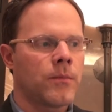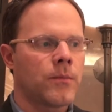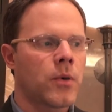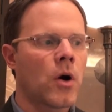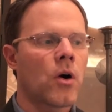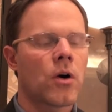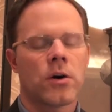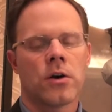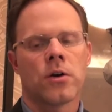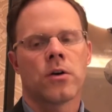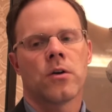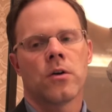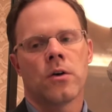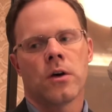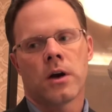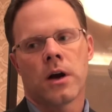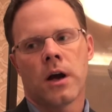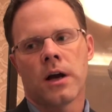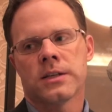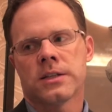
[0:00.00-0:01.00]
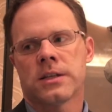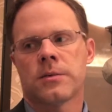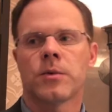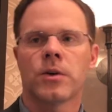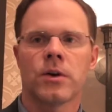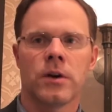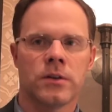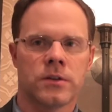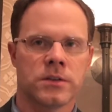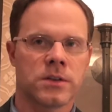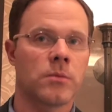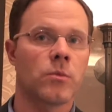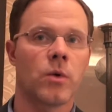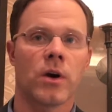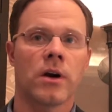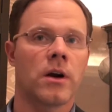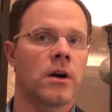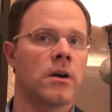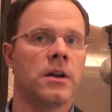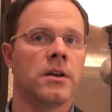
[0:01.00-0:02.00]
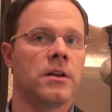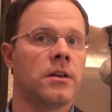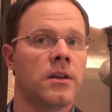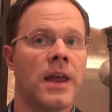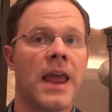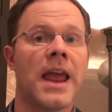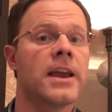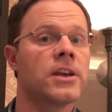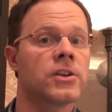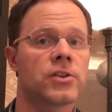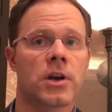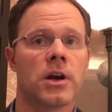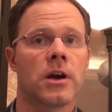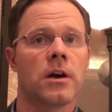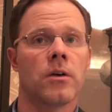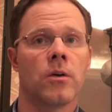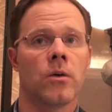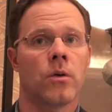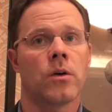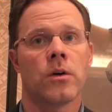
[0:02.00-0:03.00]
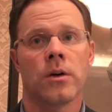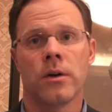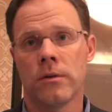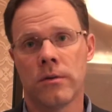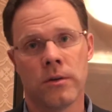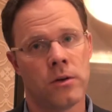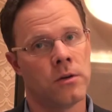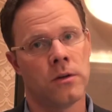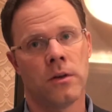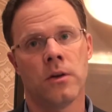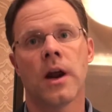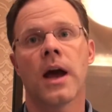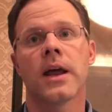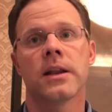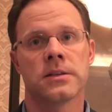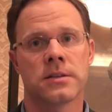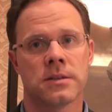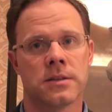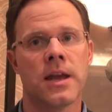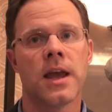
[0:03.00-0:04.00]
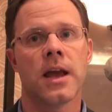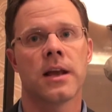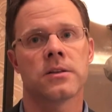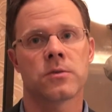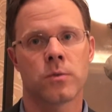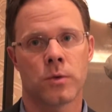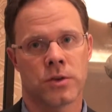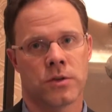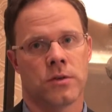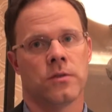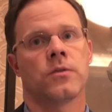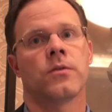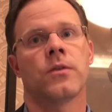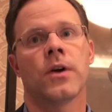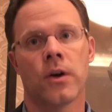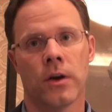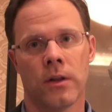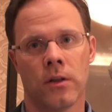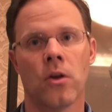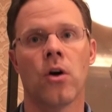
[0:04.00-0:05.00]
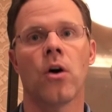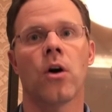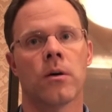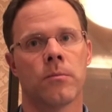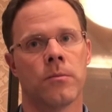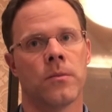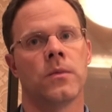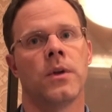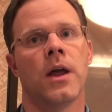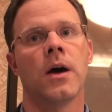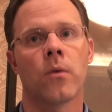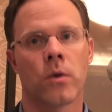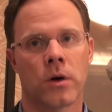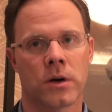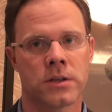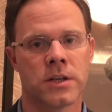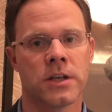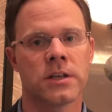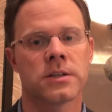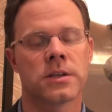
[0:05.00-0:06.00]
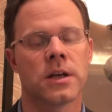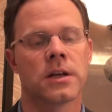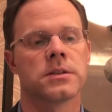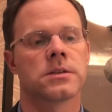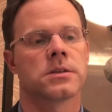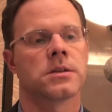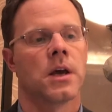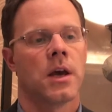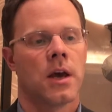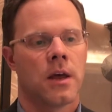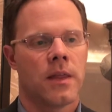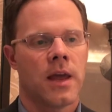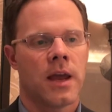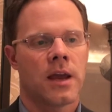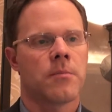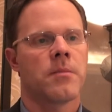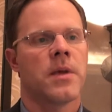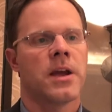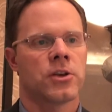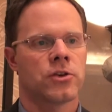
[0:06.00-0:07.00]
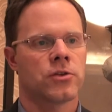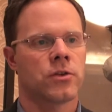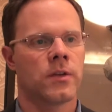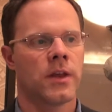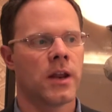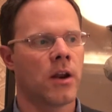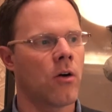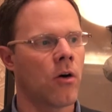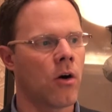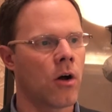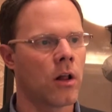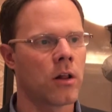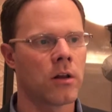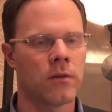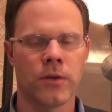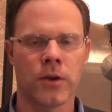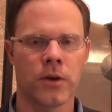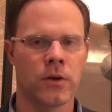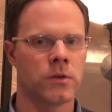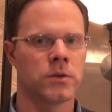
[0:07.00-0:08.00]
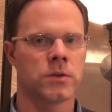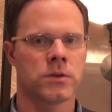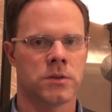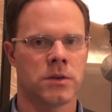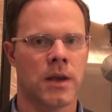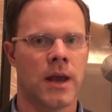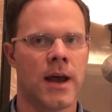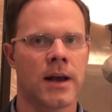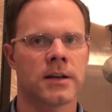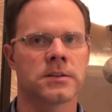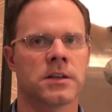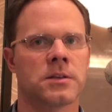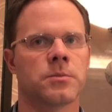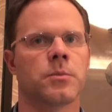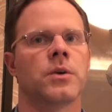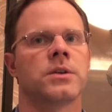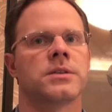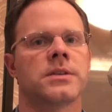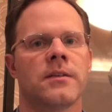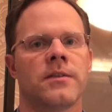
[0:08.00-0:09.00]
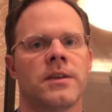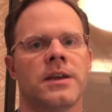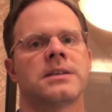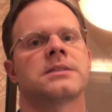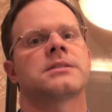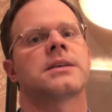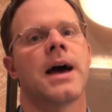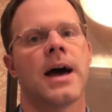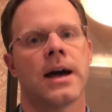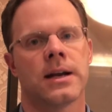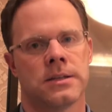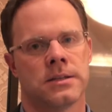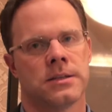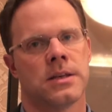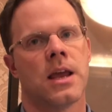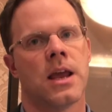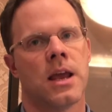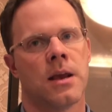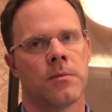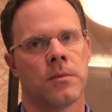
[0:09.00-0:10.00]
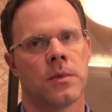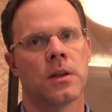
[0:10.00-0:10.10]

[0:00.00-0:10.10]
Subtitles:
partner or a customer somewhere in Asia or in the United States, which is a very long network distance, they can make sure that all of those access points have the exact same